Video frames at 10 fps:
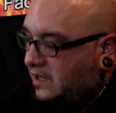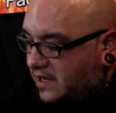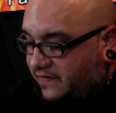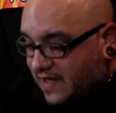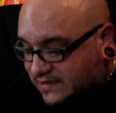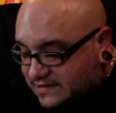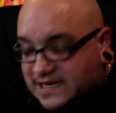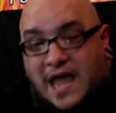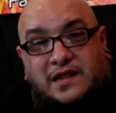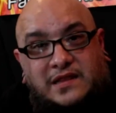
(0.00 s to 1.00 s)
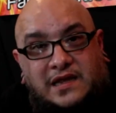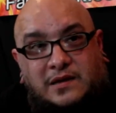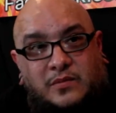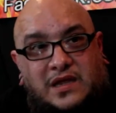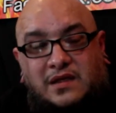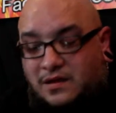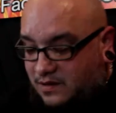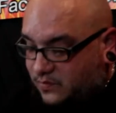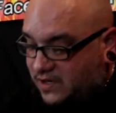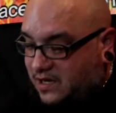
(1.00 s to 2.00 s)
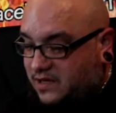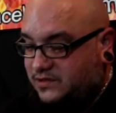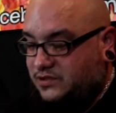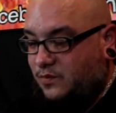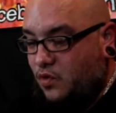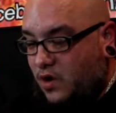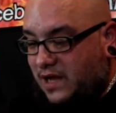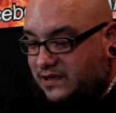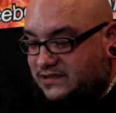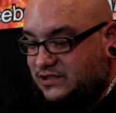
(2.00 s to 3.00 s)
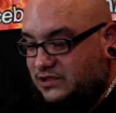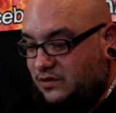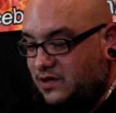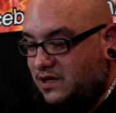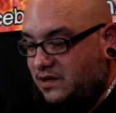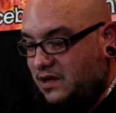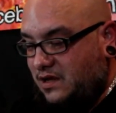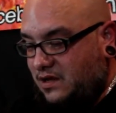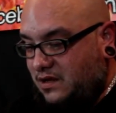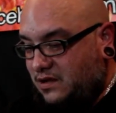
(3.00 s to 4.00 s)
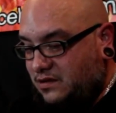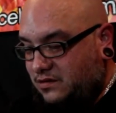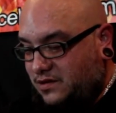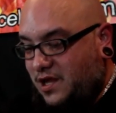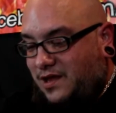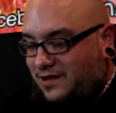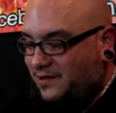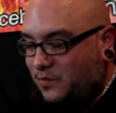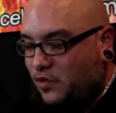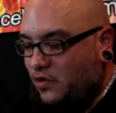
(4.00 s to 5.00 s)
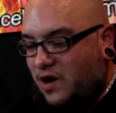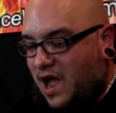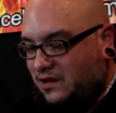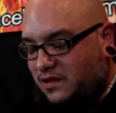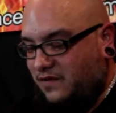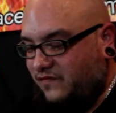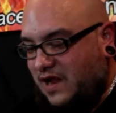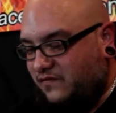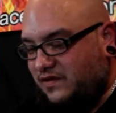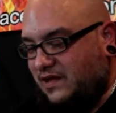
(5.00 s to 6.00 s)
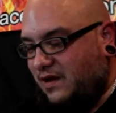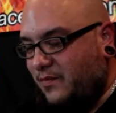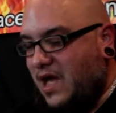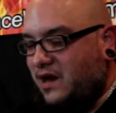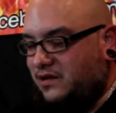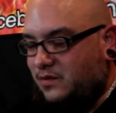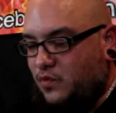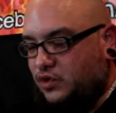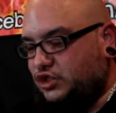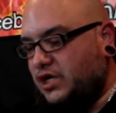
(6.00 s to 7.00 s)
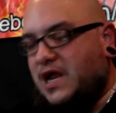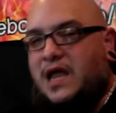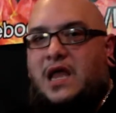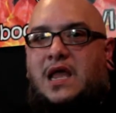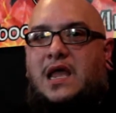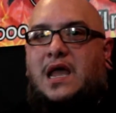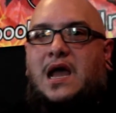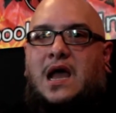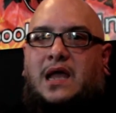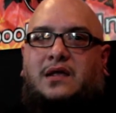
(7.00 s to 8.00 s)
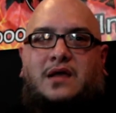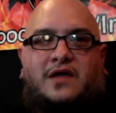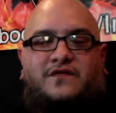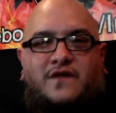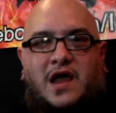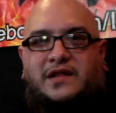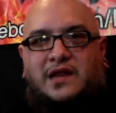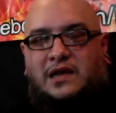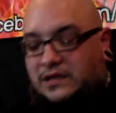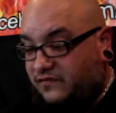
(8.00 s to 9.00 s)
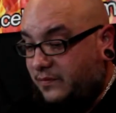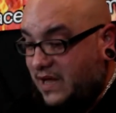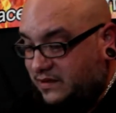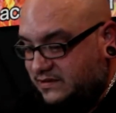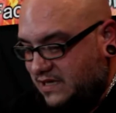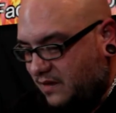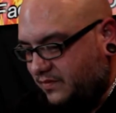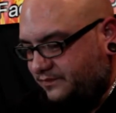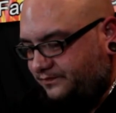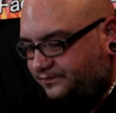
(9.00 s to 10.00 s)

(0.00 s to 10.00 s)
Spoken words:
And that's a sad thing to me because the more I listen to it, the more I love everything about it, the more shit I find that I love about this album.